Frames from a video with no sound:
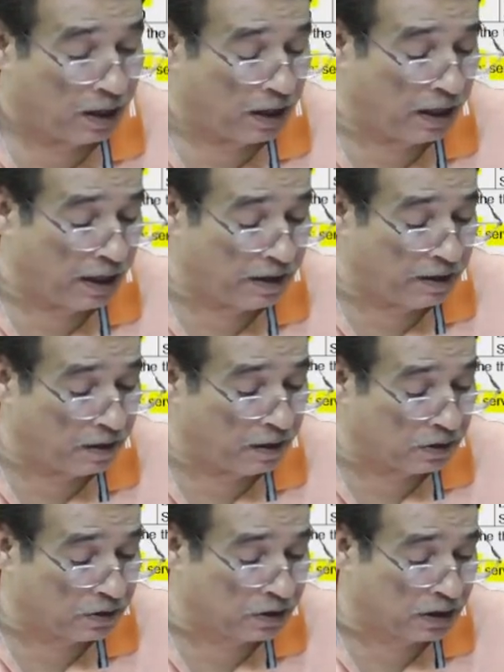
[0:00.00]
and
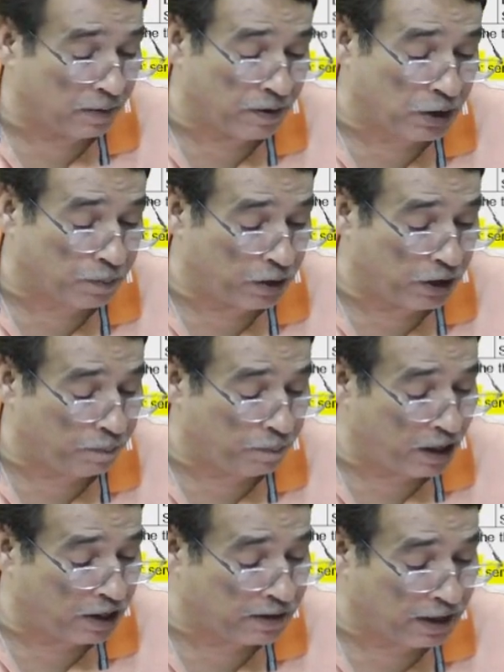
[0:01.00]
some spare
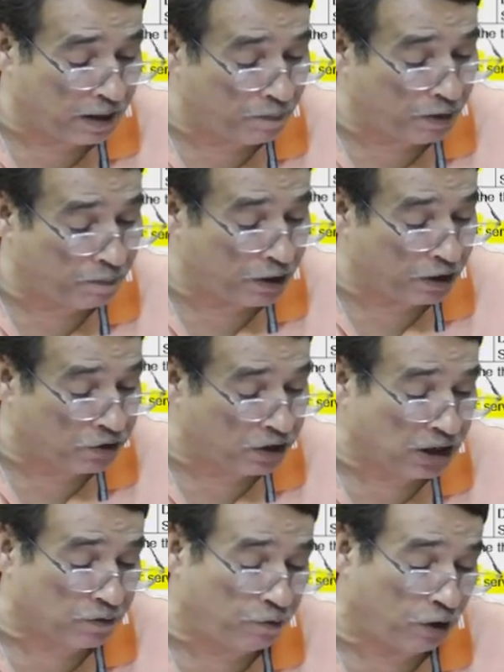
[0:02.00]
parts have been
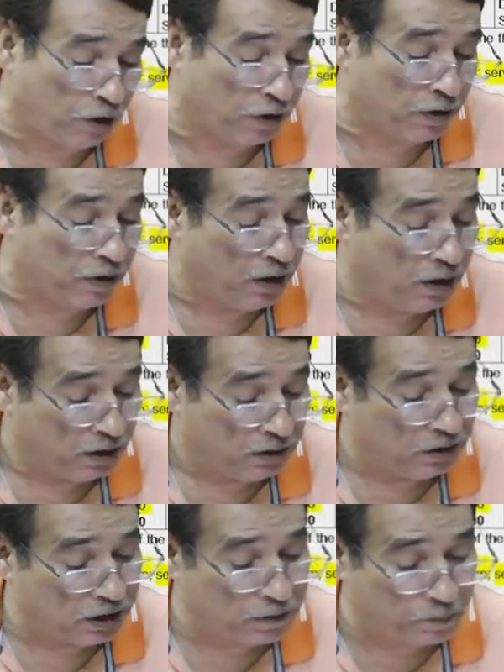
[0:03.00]
purchased for
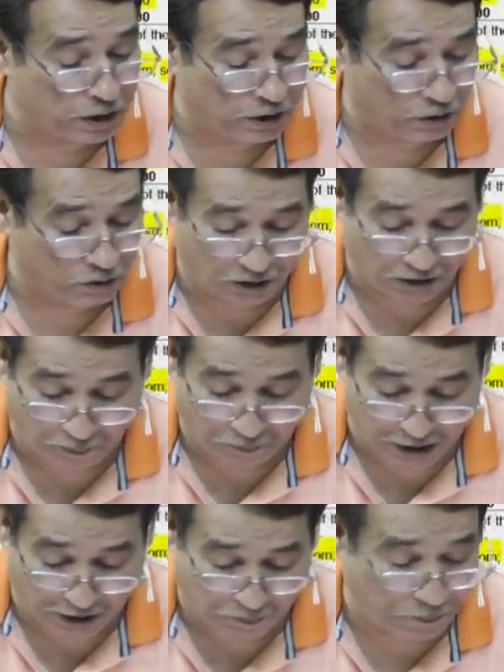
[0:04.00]
this particular
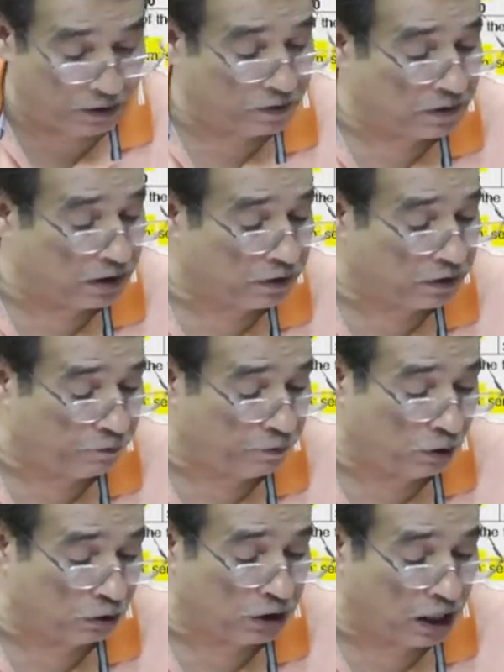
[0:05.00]
department,
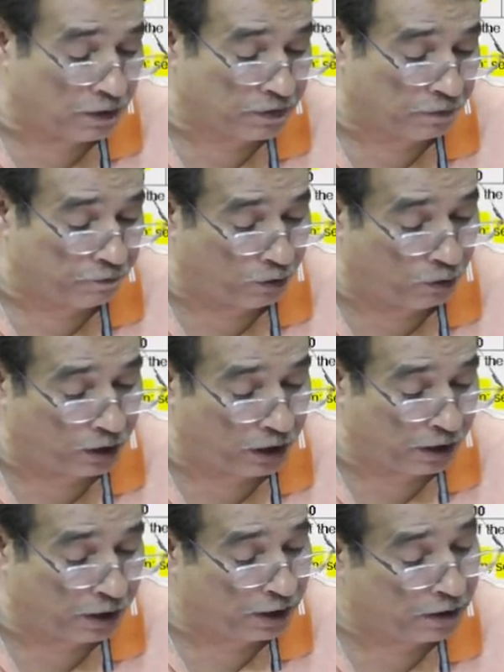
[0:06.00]

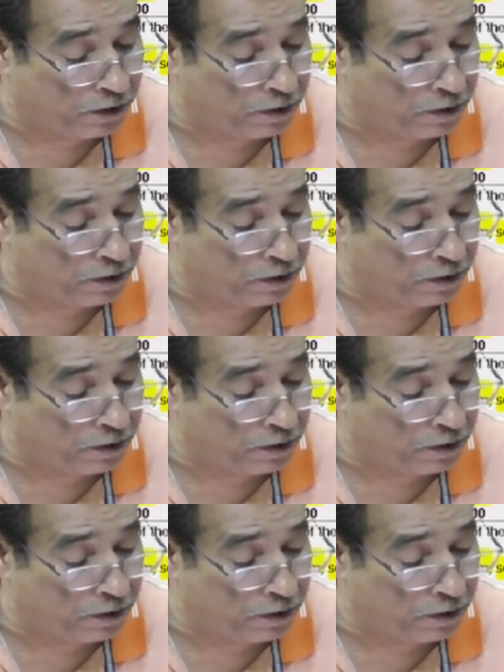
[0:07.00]
64,400.